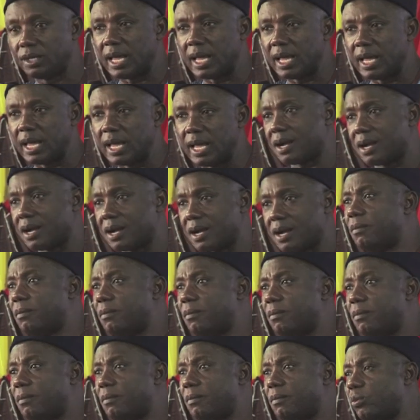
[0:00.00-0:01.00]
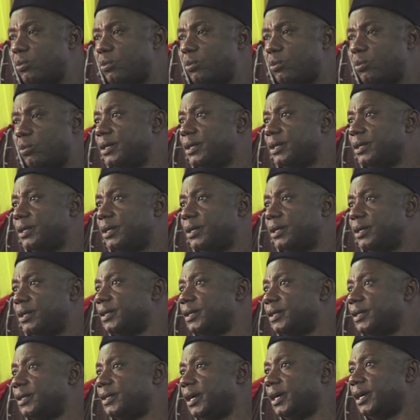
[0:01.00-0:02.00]
and come up with
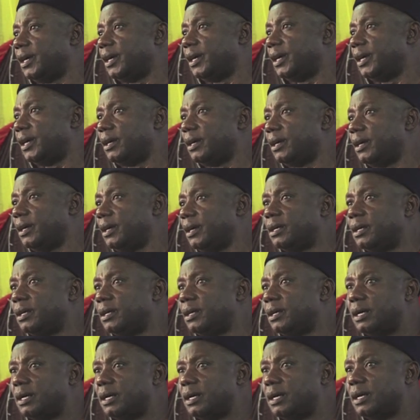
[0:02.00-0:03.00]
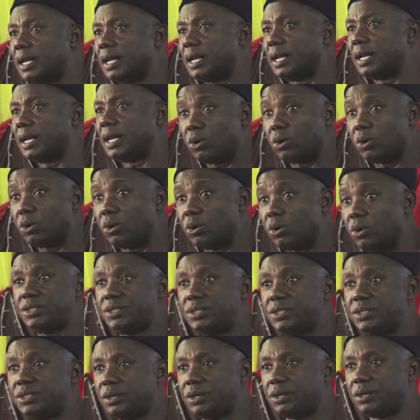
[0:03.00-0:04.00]
an approach
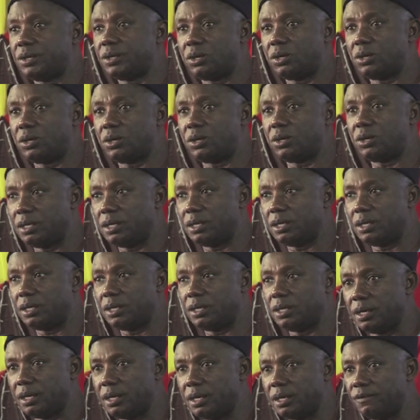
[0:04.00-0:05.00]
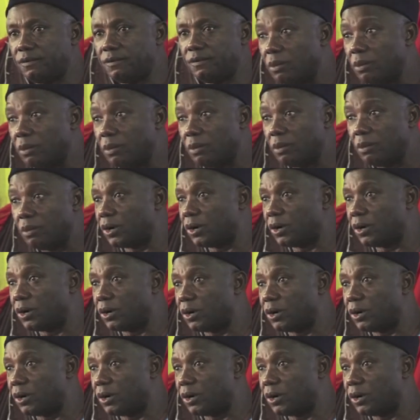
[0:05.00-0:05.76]
or a framework